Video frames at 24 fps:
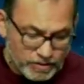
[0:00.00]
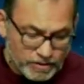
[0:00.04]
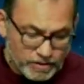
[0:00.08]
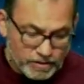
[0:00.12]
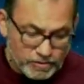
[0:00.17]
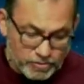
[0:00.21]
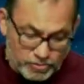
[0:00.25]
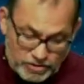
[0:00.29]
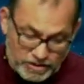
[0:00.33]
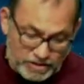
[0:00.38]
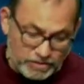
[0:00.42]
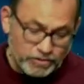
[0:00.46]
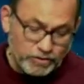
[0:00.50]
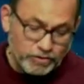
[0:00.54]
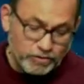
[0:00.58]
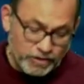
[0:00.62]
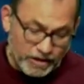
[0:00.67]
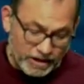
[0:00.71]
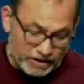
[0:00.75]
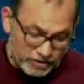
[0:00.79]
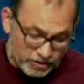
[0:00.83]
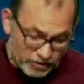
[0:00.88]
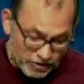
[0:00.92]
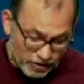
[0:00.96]
Jesus
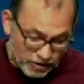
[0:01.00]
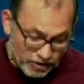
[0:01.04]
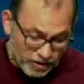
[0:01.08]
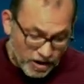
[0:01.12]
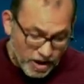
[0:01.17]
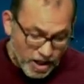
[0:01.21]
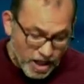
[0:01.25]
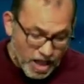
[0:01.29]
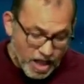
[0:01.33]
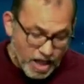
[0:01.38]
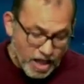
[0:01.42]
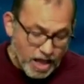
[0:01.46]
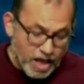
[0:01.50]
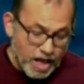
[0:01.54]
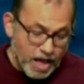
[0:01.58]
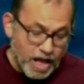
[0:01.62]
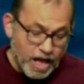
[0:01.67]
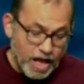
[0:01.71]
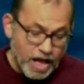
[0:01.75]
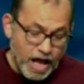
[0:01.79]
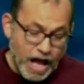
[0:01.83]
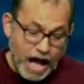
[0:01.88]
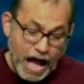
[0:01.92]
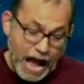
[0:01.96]
said to her,
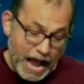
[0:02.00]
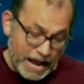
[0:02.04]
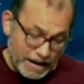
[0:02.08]
I